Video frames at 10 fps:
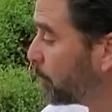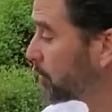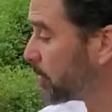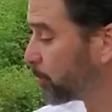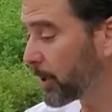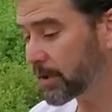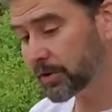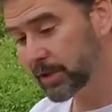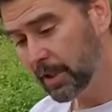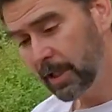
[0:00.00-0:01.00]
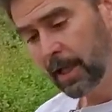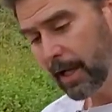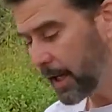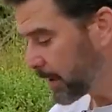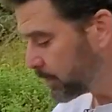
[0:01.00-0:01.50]
with some bricks,
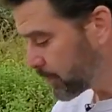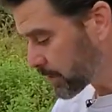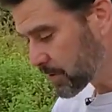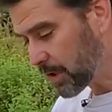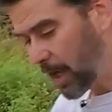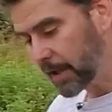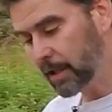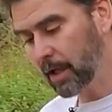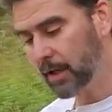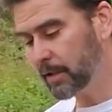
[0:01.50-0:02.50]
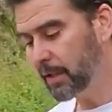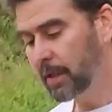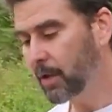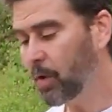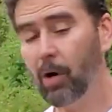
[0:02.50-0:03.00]
and you can slide it on and
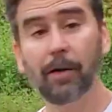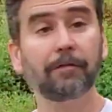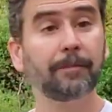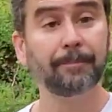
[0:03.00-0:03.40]
off.